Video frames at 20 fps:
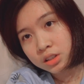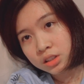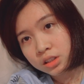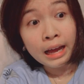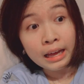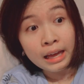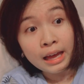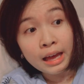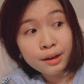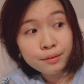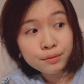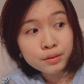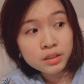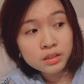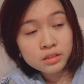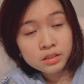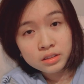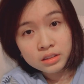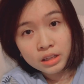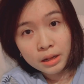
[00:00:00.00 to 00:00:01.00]
I
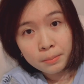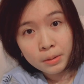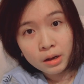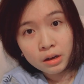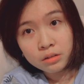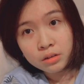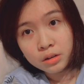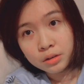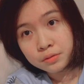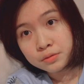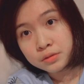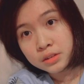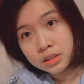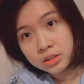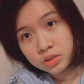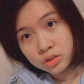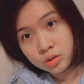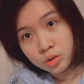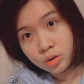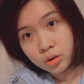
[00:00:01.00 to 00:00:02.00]
haven't stepped out of
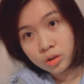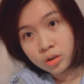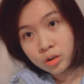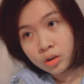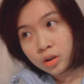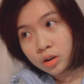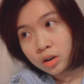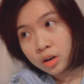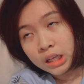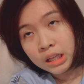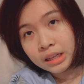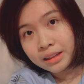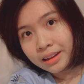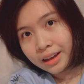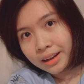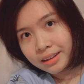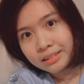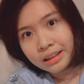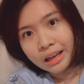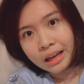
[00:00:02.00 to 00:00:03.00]
this door in
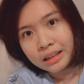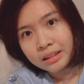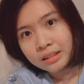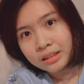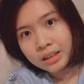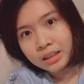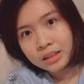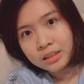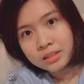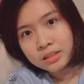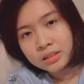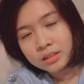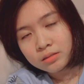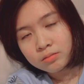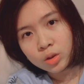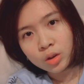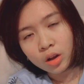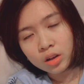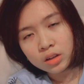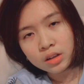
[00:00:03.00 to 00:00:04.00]
like ten days.
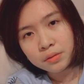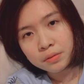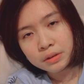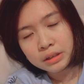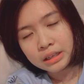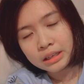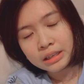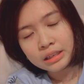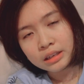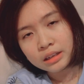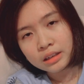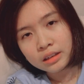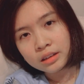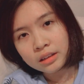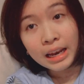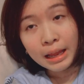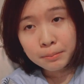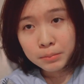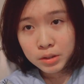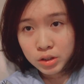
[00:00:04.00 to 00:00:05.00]
Not even kidding.
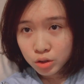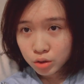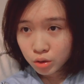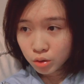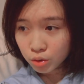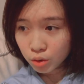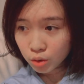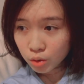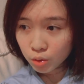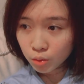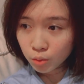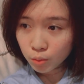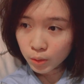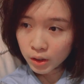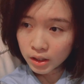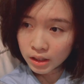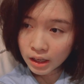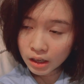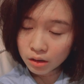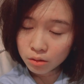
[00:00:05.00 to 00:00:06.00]
Let me show you
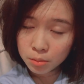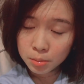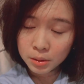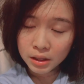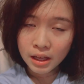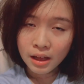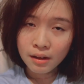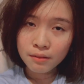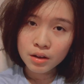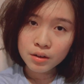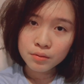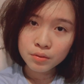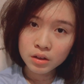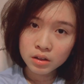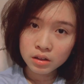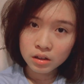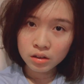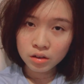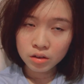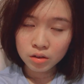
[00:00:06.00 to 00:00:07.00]
what I will be having for
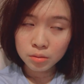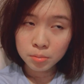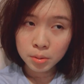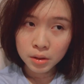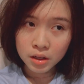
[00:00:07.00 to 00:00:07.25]
dinner